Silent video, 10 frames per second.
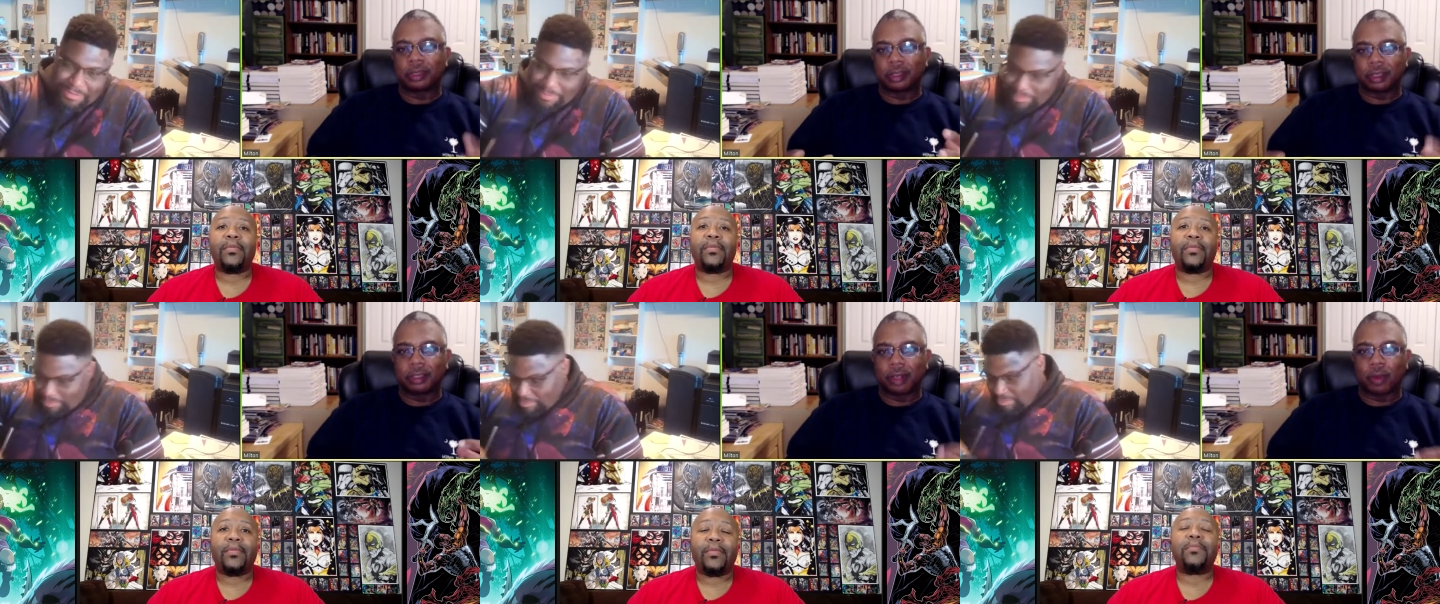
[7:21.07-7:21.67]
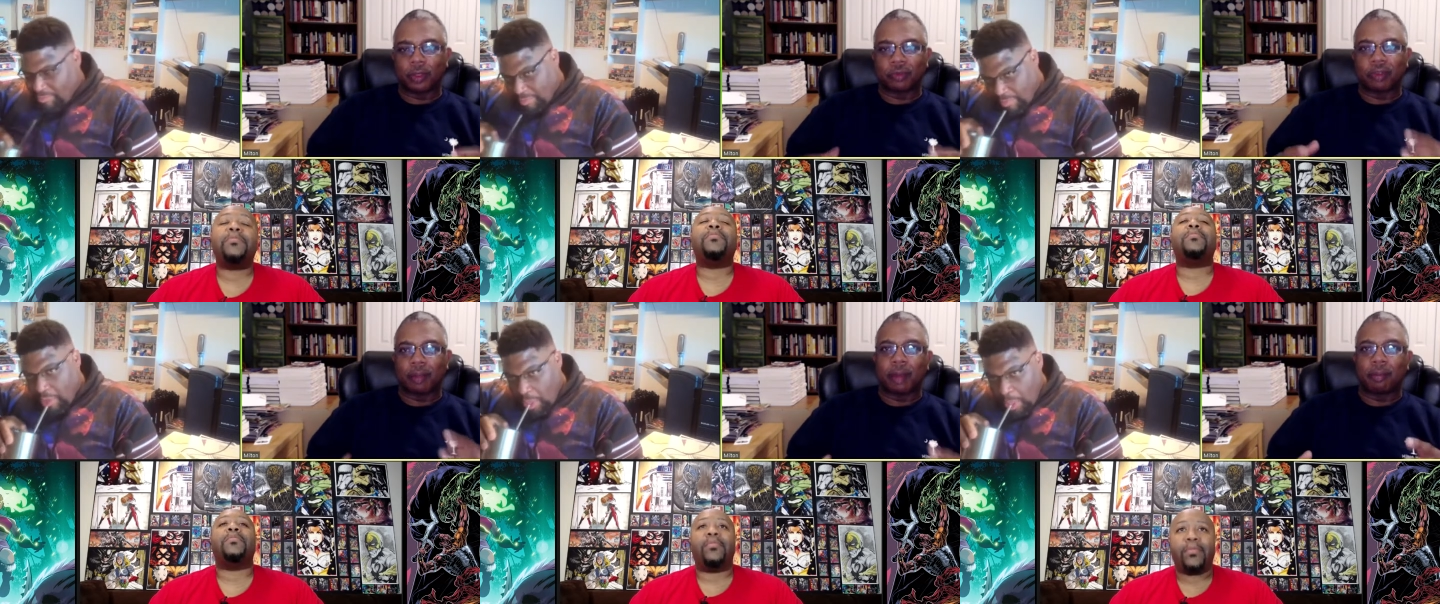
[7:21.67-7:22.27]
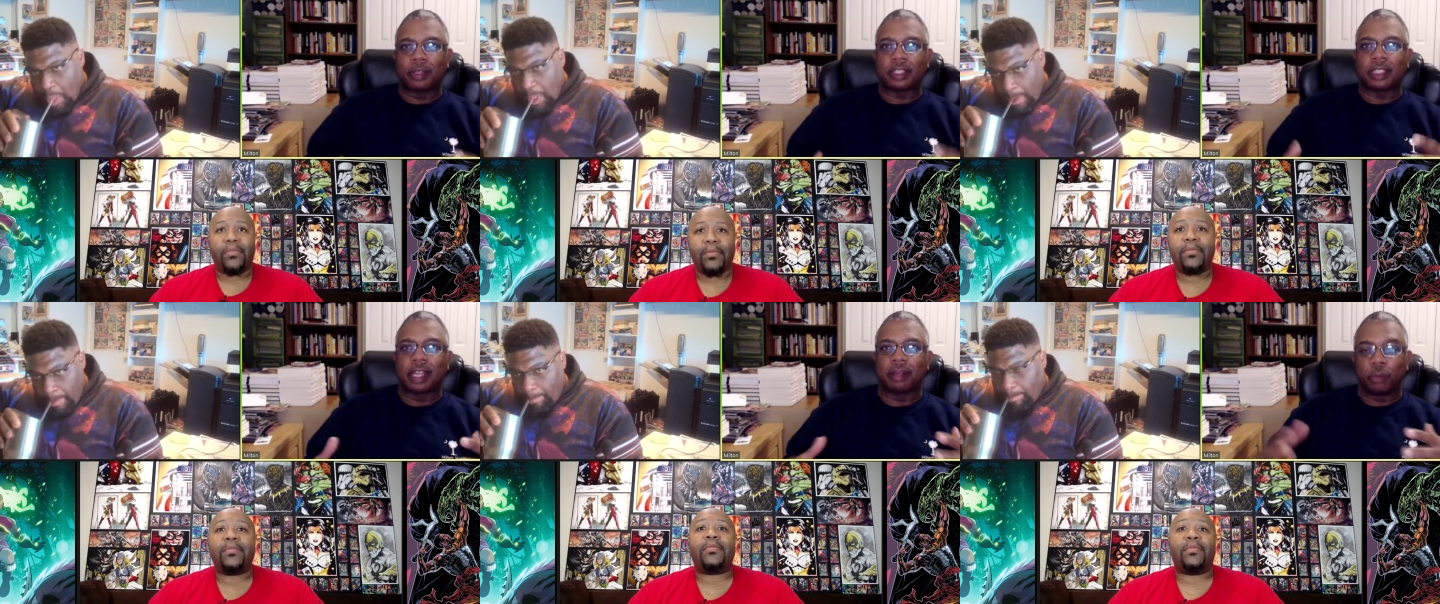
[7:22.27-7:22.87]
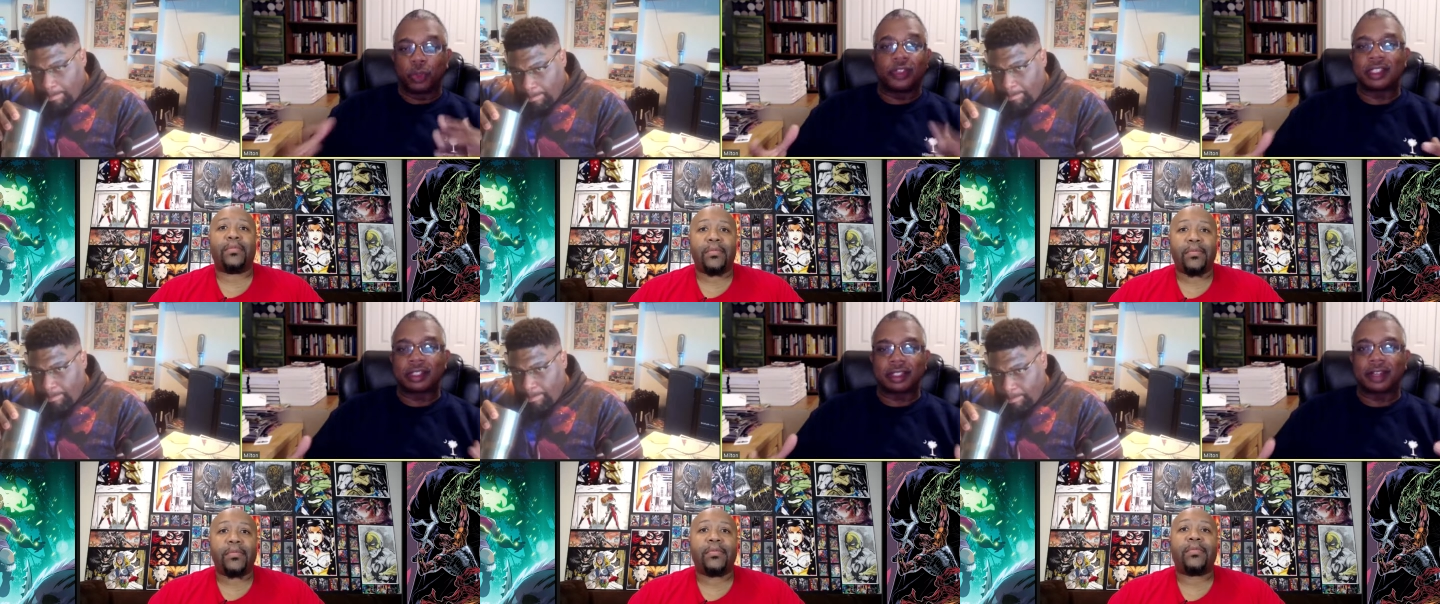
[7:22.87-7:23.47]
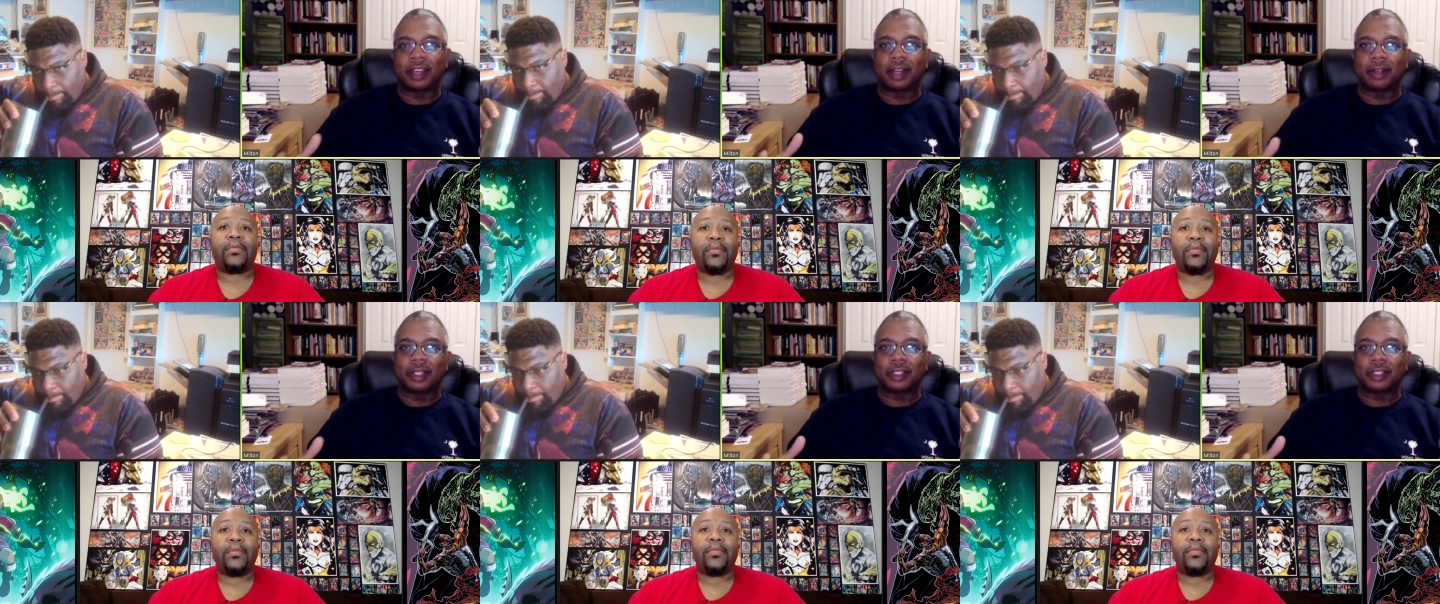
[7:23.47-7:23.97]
Speaker 1: You know, I almost mm. write my books like movies and stuff kind of way.